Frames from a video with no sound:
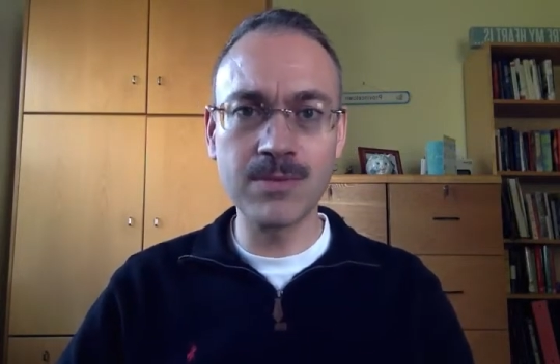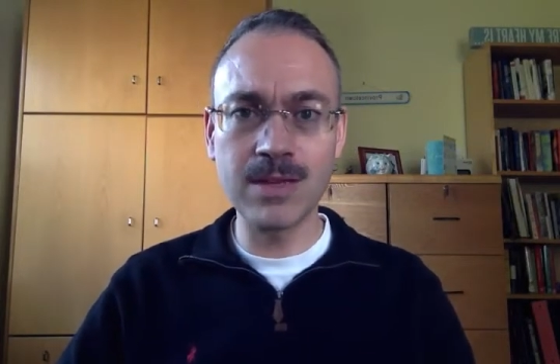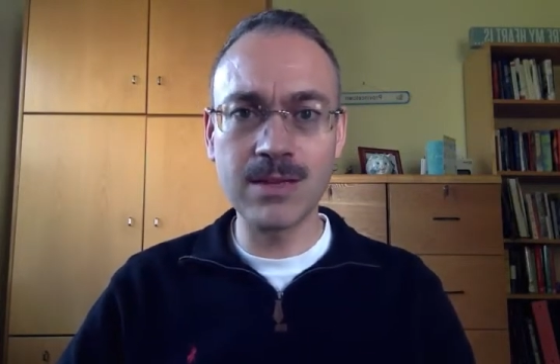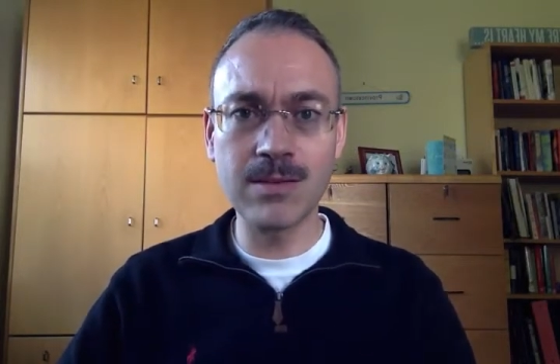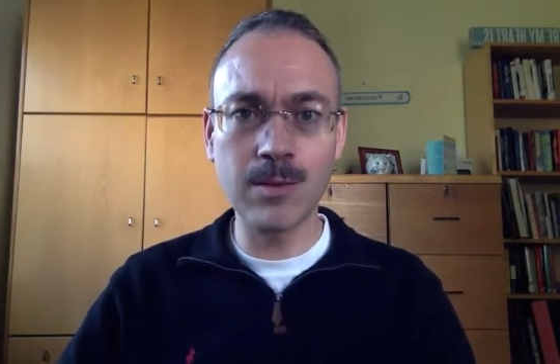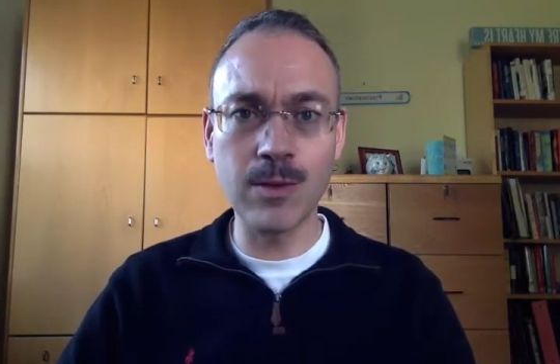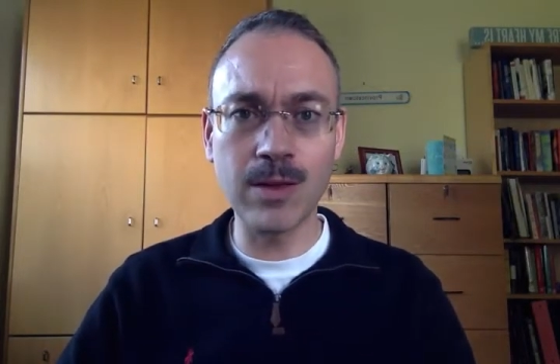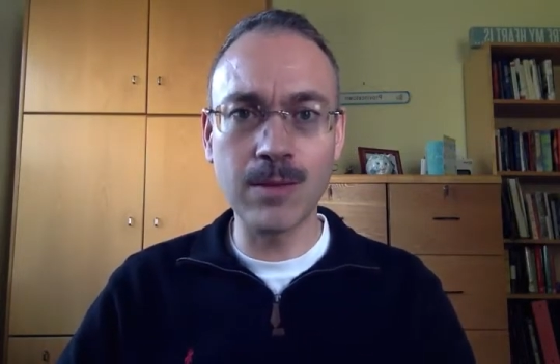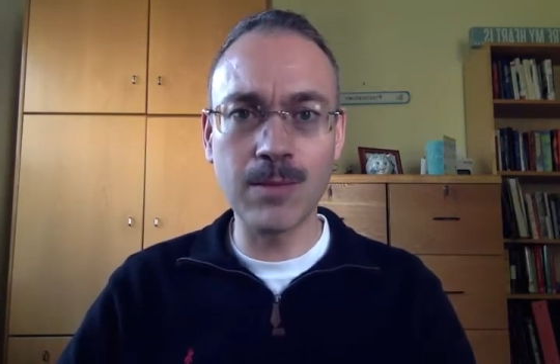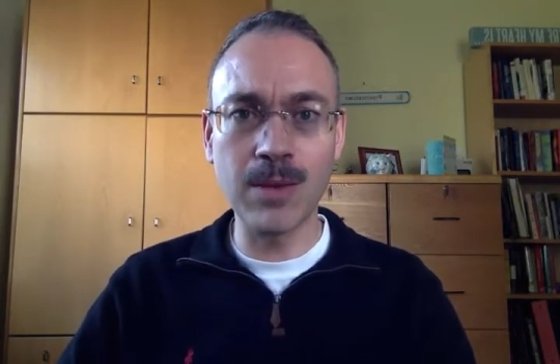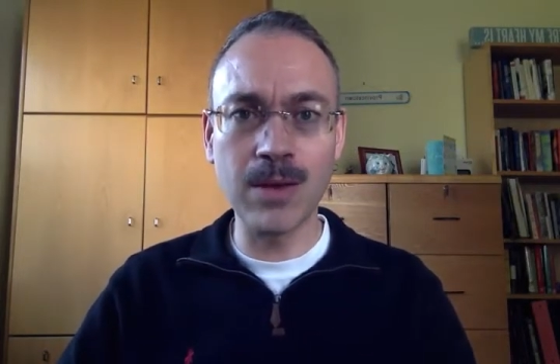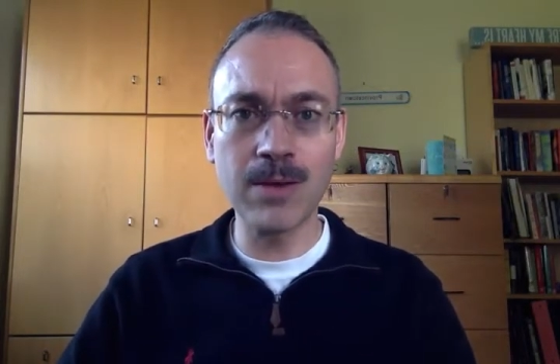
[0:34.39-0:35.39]
days to think
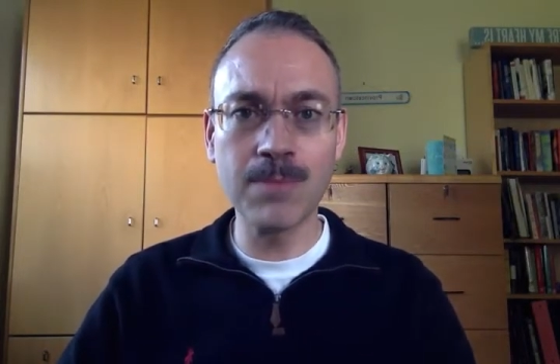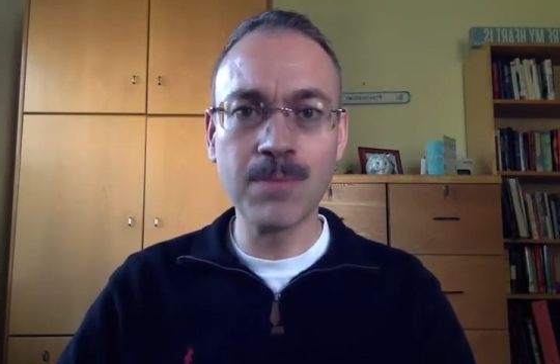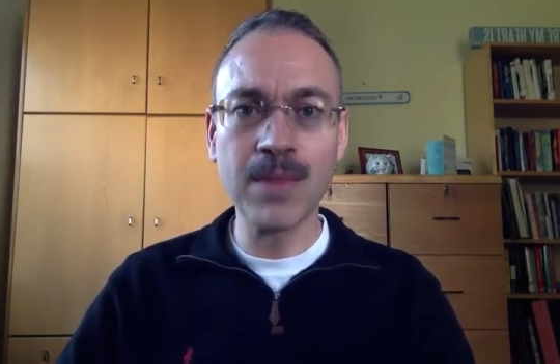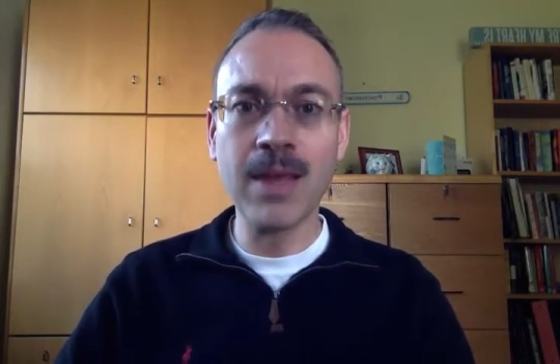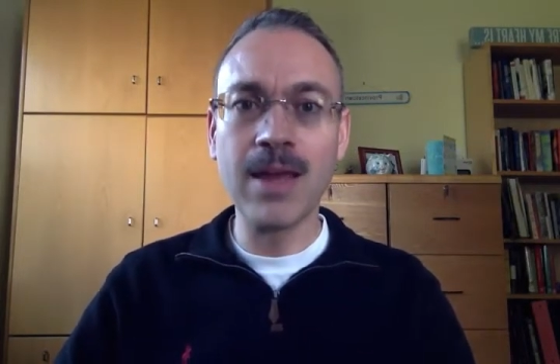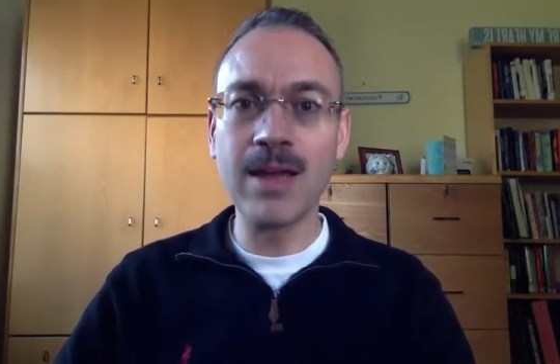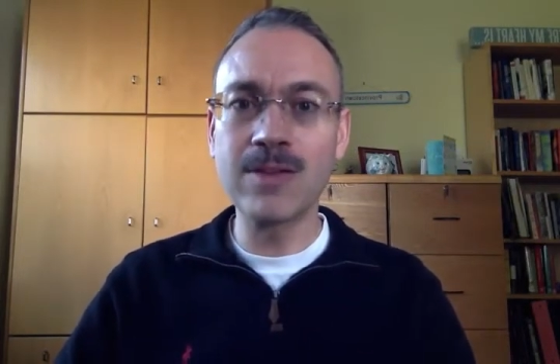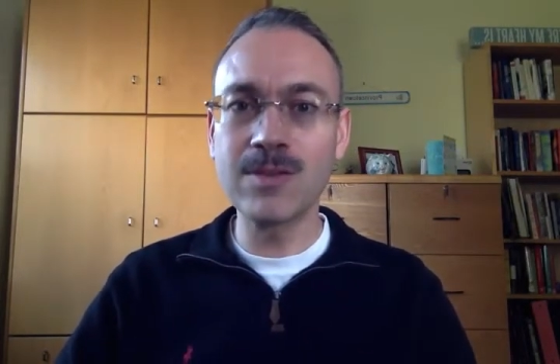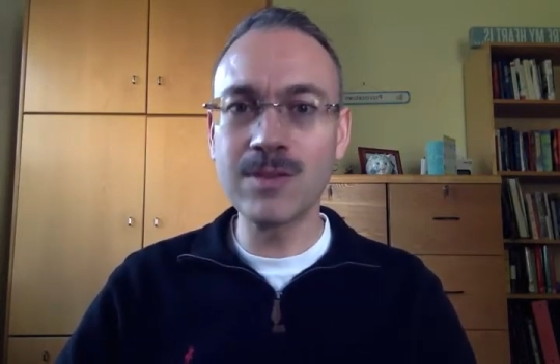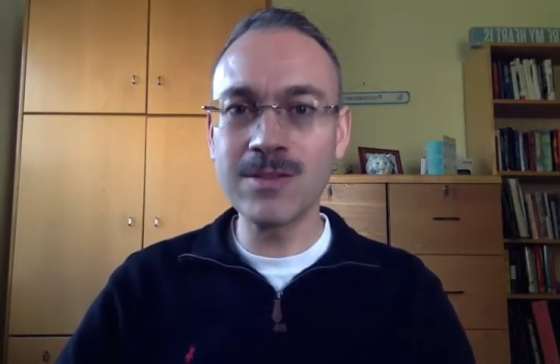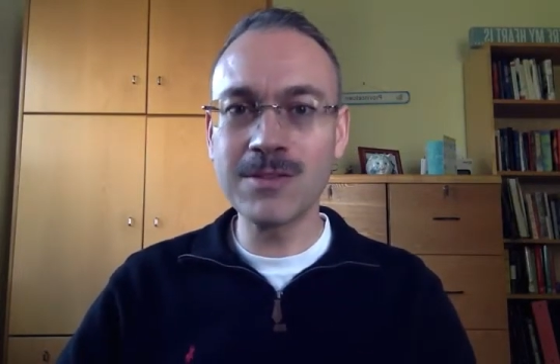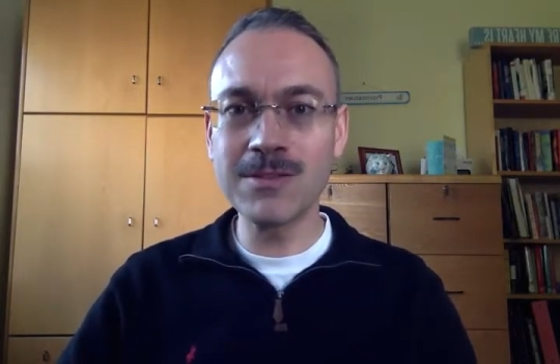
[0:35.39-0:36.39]
about it, and so
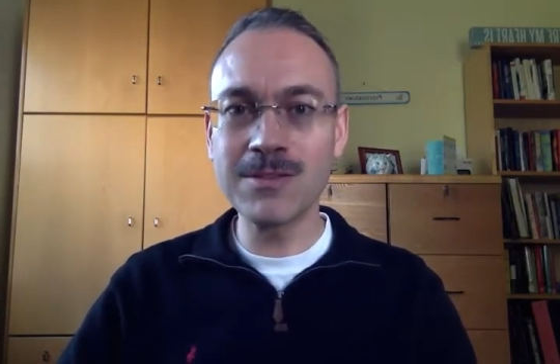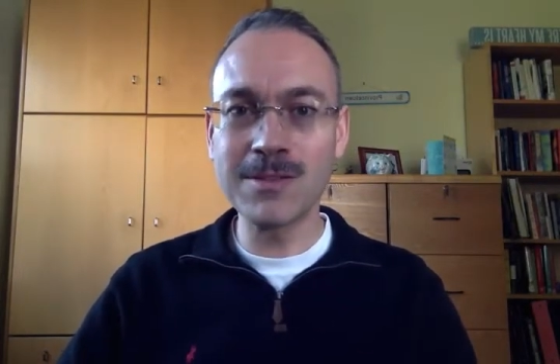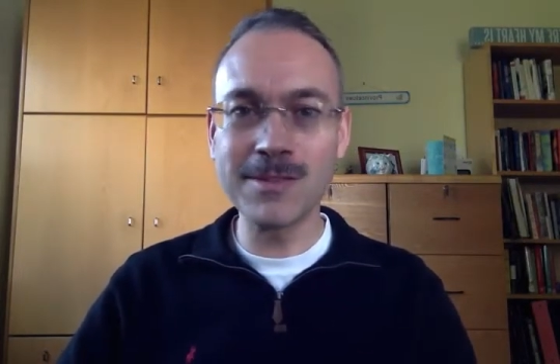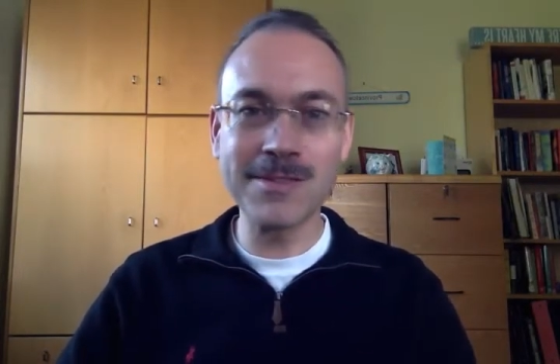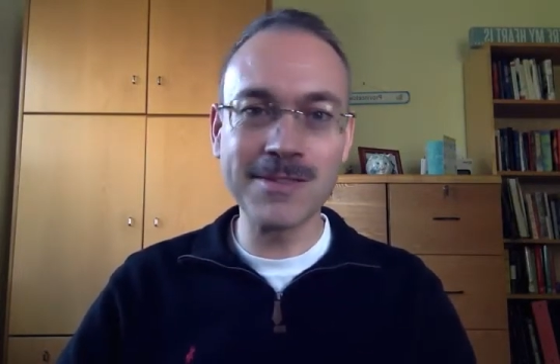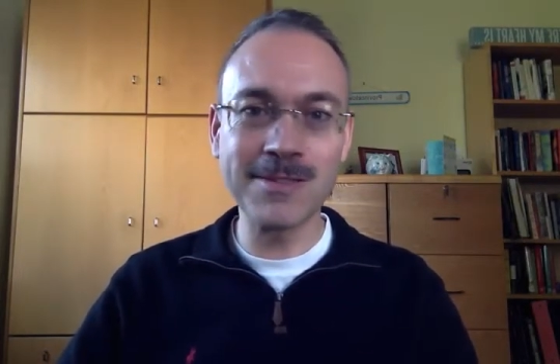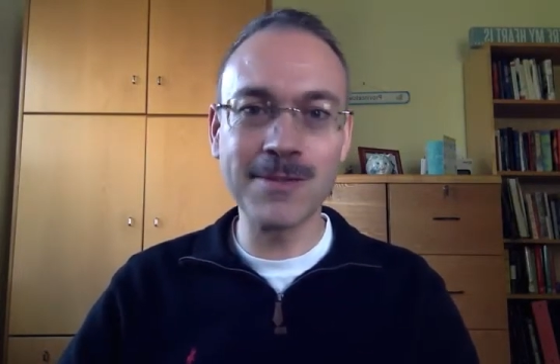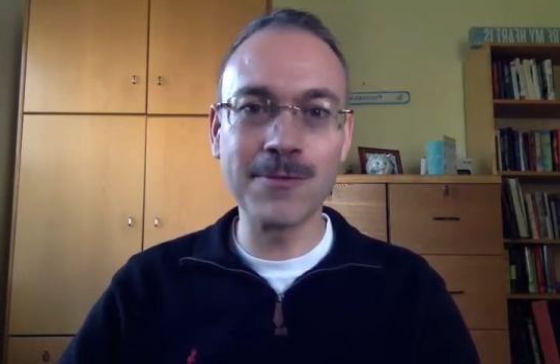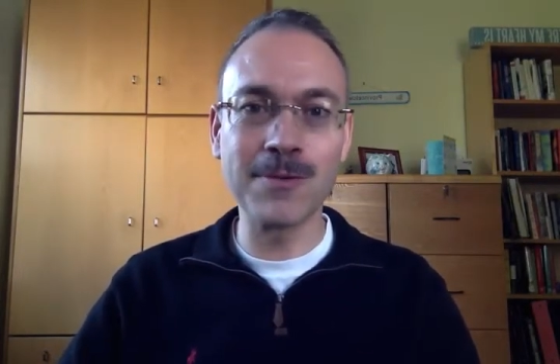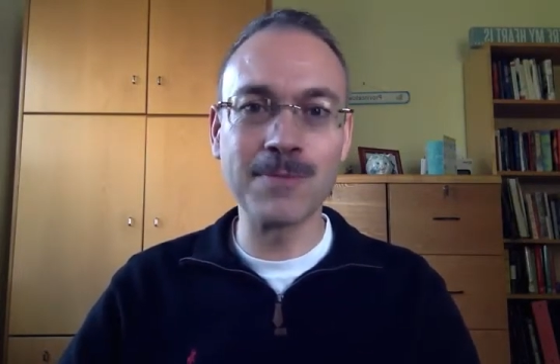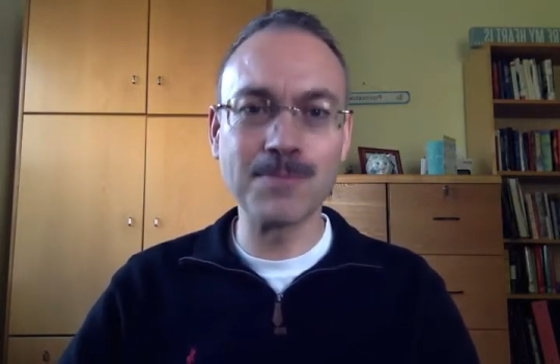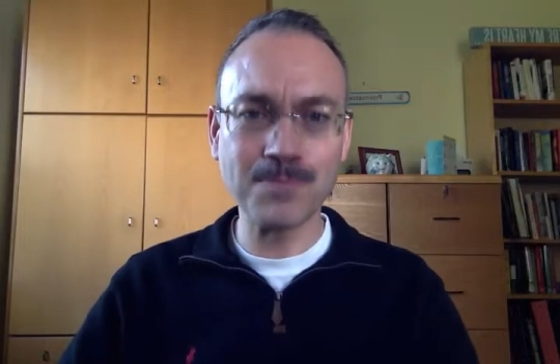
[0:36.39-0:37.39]
this is this is different.